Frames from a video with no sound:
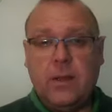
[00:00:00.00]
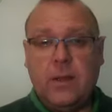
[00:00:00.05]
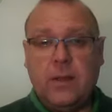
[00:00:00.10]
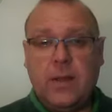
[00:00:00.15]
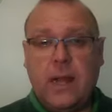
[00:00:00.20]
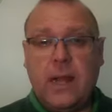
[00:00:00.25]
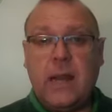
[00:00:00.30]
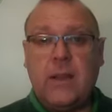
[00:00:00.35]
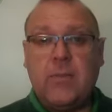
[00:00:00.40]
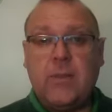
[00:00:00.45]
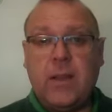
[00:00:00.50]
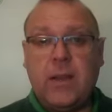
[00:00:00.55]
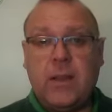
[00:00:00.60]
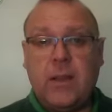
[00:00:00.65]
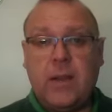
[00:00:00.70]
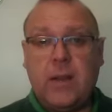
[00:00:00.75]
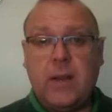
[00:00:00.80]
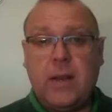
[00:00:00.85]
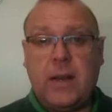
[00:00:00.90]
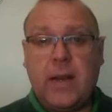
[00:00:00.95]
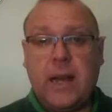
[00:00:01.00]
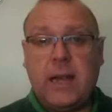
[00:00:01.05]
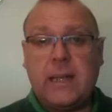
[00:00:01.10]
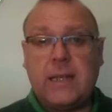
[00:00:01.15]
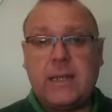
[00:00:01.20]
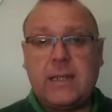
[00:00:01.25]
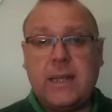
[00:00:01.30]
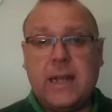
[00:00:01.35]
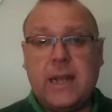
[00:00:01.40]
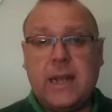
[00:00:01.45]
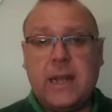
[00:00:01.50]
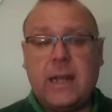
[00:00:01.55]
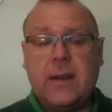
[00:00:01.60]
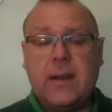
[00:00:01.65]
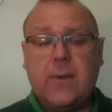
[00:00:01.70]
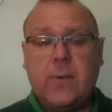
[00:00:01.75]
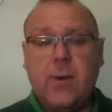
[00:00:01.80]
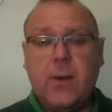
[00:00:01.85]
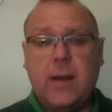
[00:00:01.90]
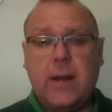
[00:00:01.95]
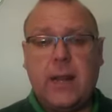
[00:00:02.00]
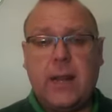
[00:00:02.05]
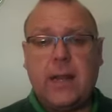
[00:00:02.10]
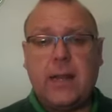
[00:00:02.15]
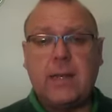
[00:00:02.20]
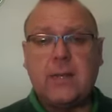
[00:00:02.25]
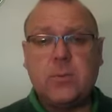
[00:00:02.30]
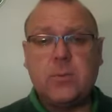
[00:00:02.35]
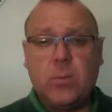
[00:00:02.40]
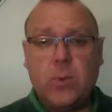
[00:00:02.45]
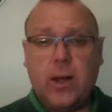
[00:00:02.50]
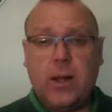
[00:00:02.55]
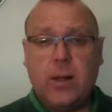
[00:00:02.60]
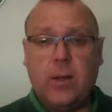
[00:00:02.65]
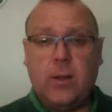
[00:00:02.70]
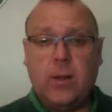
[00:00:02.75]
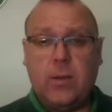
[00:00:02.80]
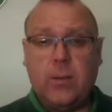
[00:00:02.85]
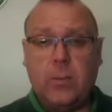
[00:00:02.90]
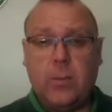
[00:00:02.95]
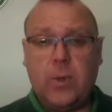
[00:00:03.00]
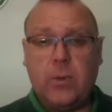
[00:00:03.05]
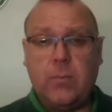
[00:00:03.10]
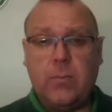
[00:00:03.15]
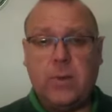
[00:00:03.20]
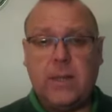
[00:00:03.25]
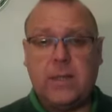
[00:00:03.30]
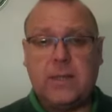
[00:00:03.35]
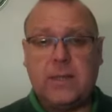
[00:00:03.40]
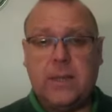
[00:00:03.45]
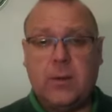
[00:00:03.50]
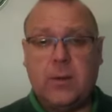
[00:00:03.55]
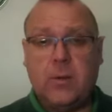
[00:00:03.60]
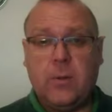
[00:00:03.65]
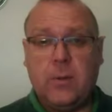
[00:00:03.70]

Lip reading: a living God, and say, you know what, it is well with my soul.